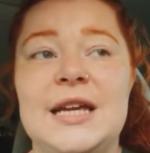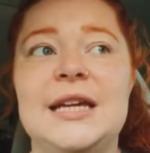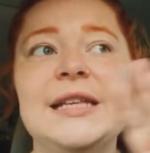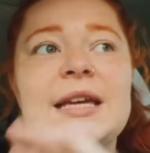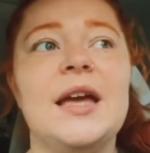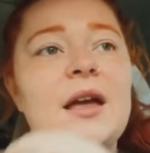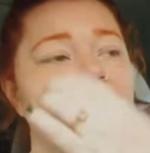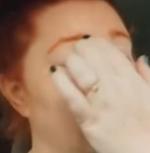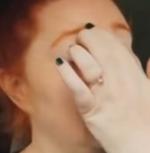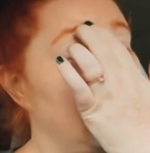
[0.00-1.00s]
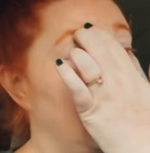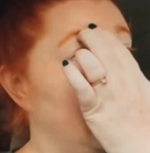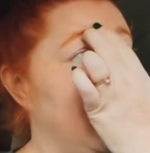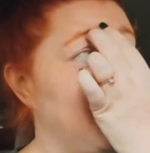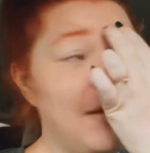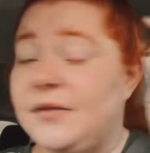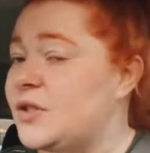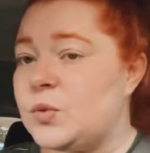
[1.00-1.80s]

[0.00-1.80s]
He like came out of his